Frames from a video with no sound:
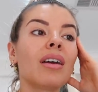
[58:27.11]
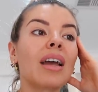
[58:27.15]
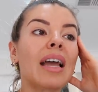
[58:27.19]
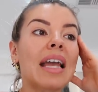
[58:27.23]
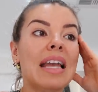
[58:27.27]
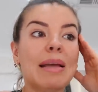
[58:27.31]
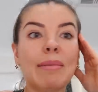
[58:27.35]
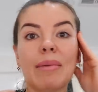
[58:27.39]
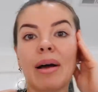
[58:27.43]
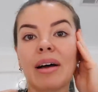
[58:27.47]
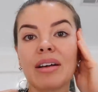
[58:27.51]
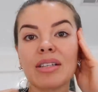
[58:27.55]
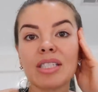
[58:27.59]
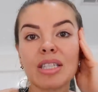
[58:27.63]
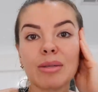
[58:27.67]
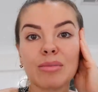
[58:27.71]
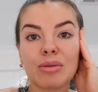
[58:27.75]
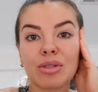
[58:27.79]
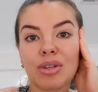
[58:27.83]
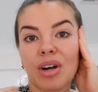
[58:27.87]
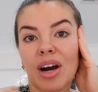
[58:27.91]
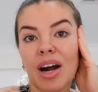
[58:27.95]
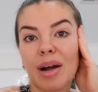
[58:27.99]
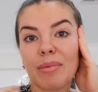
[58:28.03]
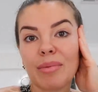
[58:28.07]
email
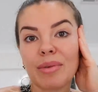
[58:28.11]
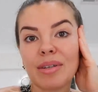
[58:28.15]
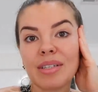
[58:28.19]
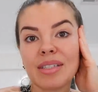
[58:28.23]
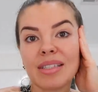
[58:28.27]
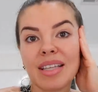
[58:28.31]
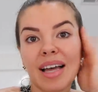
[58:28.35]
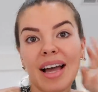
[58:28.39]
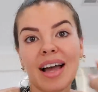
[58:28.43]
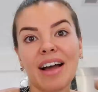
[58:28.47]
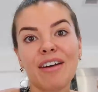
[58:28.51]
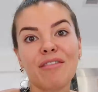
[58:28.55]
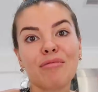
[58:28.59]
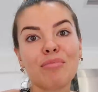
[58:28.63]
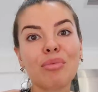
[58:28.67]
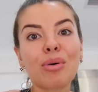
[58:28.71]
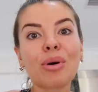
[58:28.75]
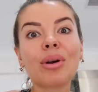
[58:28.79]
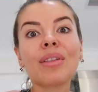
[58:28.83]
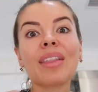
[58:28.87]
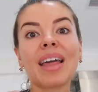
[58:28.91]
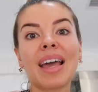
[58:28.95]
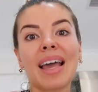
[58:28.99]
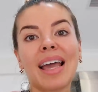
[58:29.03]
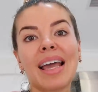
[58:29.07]
subscribers that have
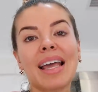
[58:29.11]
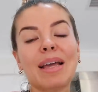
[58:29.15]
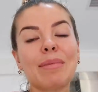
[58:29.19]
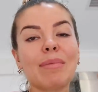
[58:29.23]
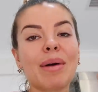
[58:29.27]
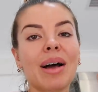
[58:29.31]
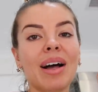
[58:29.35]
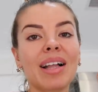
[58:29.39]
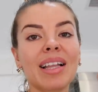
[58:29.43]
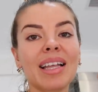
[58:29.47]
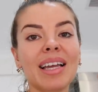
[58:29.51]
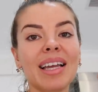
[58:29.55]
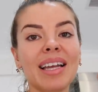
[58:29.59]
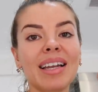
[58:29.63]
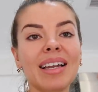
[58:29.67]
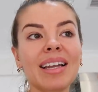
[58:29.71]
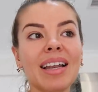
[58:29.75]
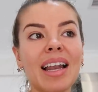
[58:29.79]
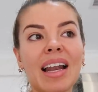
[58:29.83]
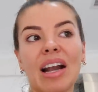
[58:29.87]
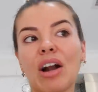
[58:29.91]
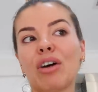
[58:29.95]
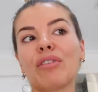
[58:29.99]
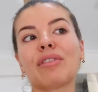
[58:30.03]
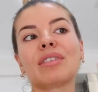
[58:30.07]
put their email in
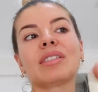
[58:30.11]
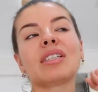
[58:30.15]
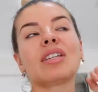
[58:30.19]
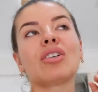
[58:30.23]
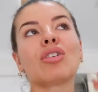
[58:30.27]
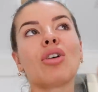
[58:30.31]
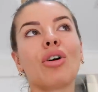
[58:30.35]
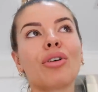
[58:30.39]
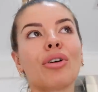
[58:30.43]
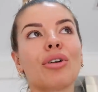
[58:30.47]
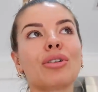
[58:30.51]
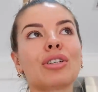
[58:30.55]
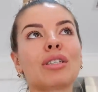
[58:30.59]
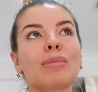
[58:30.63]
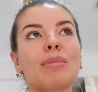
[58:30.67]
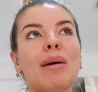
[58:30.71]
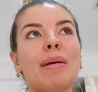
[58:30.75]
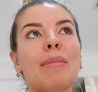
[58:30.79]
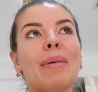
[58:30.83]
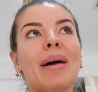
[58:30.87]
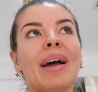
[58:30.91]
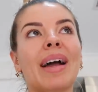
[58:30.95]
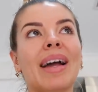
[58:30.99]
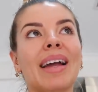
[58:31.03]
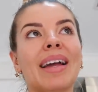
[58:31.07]
and obviously gone onto my
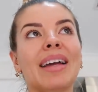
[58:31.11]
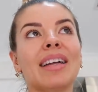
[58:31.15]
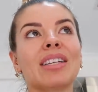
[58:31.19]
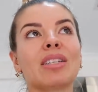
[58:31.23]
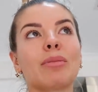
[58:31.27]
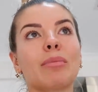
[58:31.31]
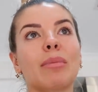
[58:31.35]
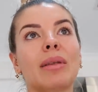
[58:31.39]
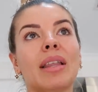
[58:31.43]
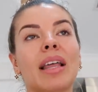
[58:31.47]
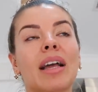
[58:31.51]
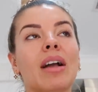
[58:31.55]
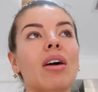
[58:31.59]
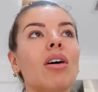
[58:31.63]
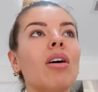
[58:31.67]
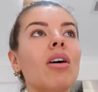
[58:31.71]
page and been like,